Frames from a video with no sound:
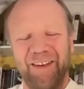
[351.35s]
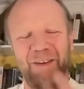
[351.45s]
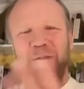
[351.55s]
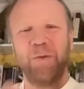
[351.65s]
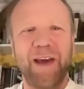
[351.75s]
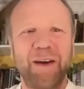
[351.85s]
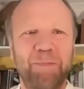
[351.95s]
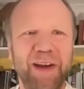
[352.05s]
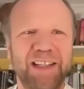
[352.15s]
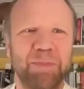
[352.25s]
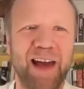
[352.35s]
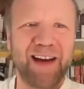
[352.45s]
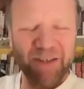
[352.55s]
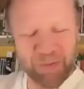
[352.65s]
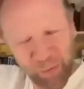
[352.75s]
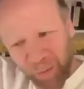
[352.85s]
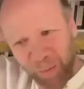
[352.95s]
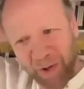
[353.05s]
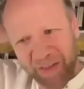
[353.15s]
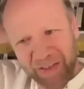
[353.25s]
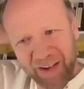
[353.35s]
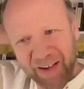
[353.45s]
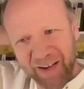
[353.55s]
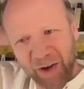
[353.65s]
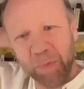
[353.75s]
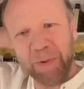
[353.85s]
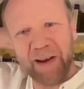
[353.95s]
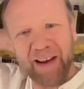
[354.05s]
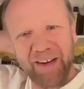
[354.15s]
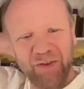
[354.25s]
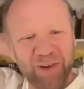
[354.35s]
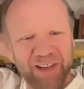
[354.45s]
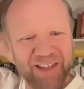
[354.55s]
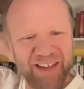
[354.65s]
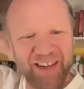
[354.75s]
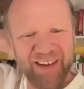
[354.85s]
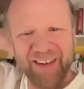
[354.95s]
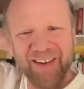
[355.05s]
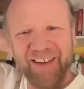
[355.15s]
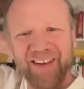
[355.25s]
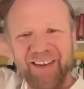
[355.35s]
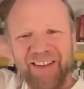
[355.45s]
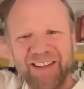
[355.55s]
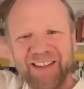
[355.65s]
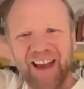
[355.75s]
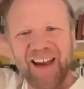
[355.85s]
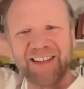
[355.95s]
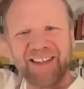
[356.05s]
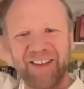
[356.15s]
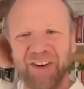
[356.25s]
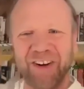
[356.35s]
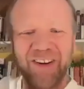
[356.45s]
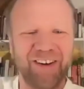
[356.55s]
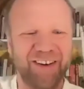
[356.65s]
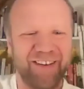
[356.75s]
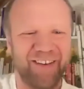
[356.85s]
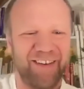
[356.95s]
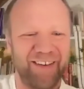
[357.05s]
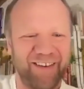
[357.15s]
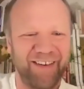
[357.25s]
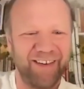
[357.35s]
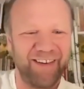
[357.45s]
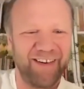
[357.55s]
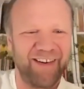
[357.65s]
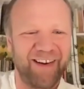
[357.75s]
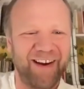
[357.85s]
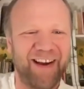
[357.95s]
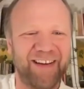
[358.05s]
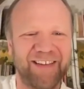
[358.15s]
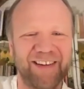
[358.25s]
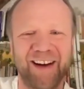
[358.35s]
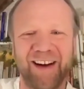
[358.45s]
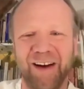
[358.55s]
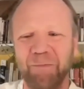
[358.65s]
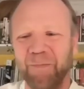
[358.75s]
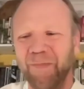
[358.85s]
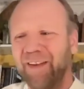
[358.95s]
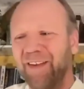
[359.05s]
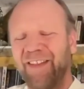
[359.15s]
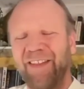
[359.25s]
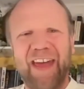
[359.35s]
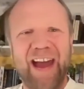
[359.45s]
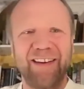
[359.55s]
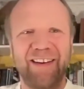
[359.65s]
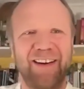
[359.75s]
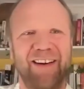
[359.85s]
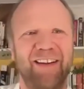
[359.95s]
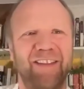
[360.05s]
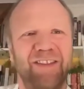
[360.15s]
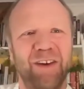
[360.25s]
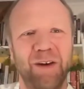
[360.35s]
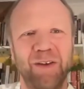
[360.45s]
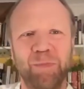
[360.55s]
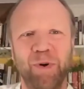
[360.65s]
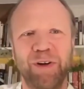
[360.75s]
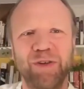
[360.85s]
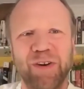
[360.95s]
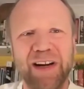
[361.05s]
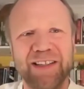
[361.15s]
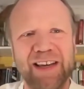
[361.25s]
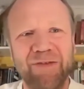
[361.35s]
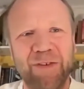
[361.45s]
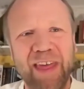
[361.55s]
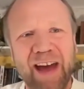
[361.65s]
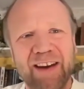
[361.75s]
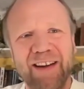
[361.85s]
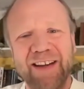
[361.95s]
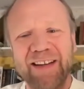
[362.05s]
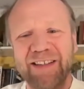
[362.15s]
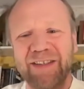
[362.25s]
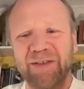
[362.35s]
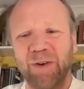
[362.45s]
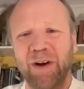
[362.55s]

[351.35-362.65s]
you made a big splash with the Copenhagen trilogy this last year, and that the book you translated for that is